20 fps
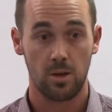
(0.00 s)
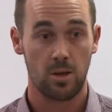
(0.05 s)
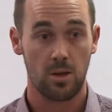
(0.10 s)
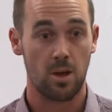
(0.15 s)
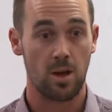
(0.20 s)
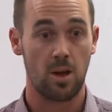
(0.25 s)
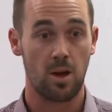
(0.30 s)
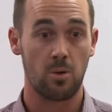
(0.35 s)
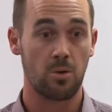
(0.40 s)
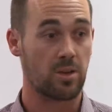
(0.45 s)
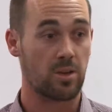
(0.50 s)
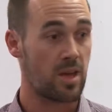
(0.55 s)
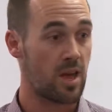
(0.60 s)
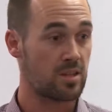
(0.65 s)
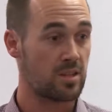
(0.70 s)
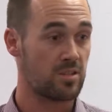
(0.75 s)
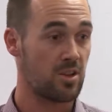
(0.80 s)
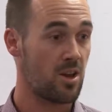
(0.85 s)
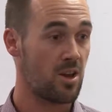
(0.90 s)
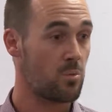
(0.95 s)
or the
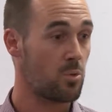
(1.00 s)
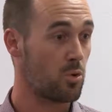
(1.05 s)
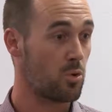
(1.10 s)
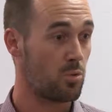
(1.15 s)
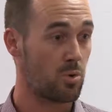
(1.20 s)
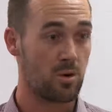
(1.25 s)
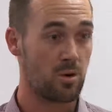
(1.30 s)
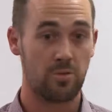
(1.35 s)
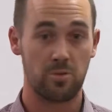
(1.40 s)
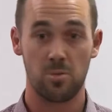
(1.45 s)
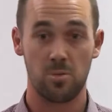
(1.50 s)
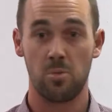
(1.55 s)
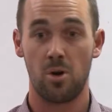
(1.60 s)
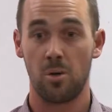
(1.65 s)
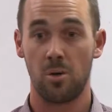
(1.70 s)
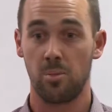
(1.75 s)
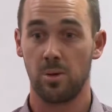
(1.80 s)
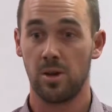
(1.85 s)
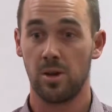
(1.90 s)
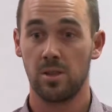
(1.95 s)
cat's home or wherever it
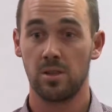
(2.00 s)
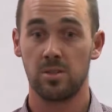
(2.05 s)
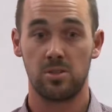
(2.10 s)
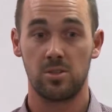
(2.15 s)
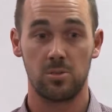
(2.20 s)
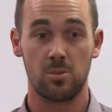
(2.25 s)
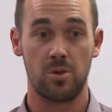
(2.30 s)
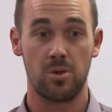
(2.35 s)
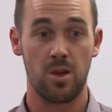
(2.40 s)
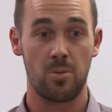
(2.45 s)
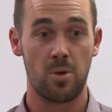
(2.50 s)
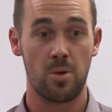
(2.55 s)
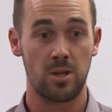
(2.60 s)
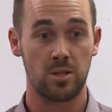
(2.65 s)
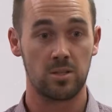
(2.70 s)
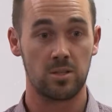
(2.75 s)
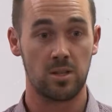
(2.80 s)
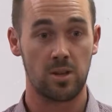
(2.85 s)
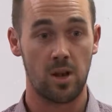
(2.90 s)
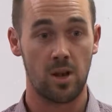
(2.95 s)
might be that you want that
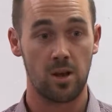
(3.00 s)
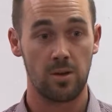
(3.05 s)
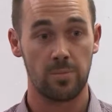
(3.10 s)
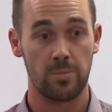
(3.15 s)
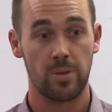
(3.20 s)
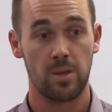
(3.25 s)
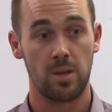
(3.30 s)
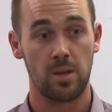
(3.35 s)
money to go,